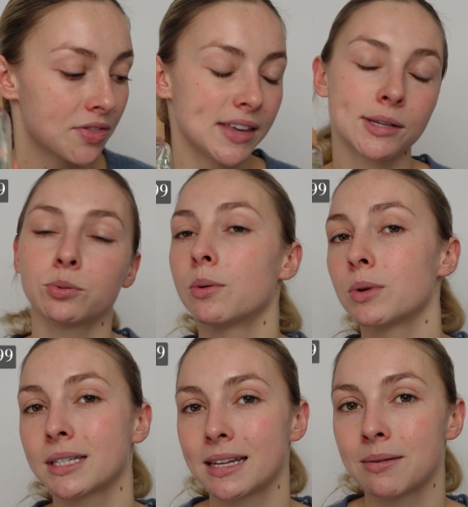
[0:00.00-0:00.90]
This one
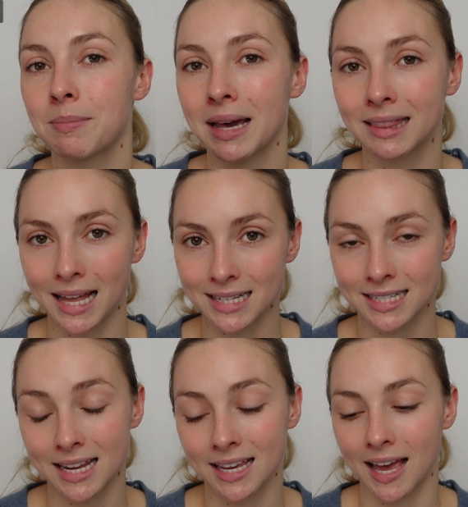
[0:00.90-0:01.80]
was in my
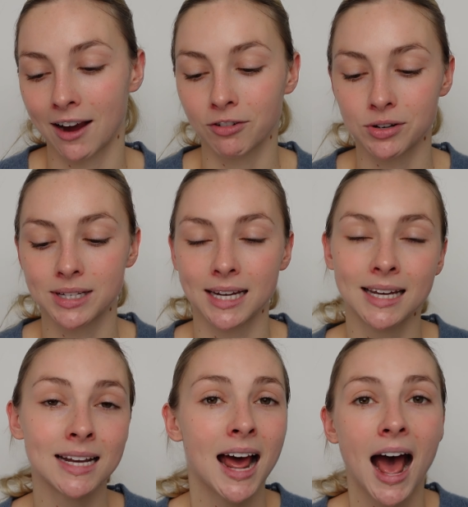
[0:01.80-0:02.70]
last skincare
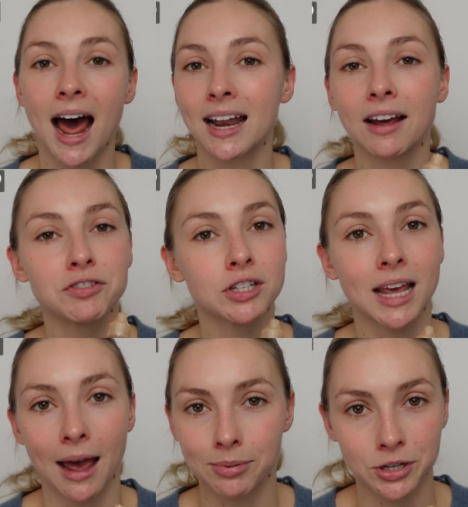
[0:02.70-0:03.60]
routine and I've just
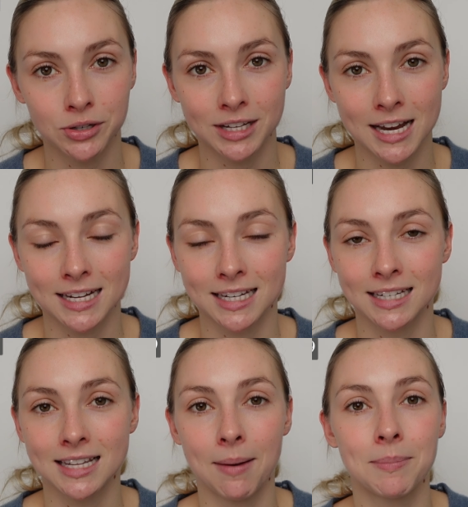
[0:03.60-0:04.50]
kept using it
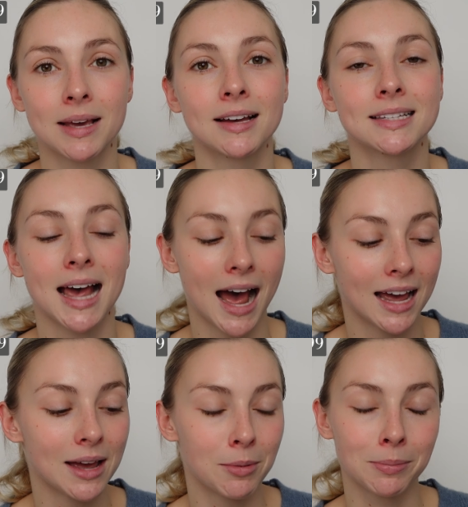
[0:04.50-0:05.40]
since then because
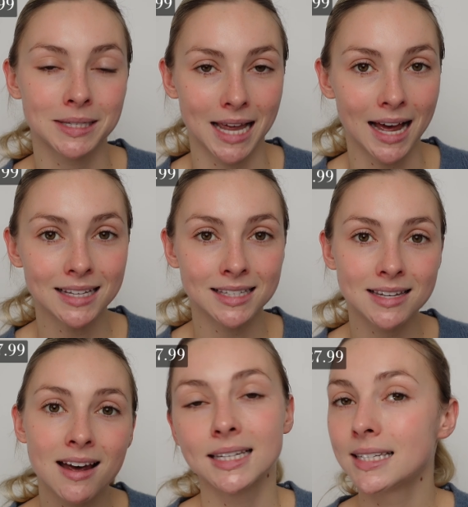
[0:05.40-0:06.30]
I am
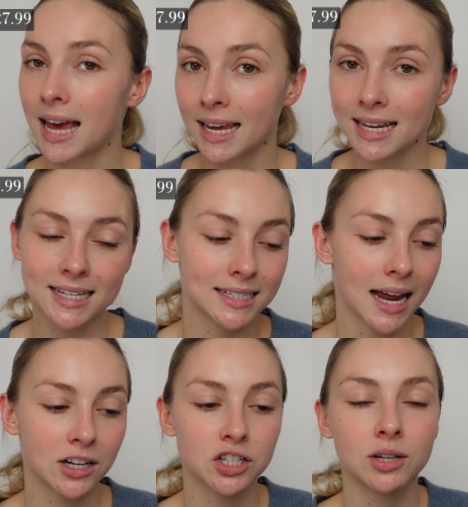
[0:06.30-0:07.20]
obsessed. Today isn't
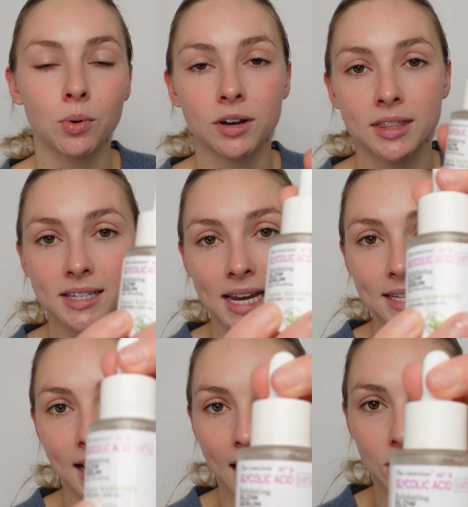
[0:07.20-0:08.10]
actually one of the
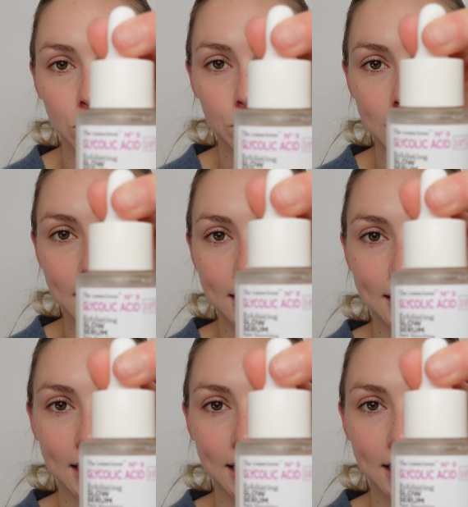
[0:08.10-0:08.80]
days that I use this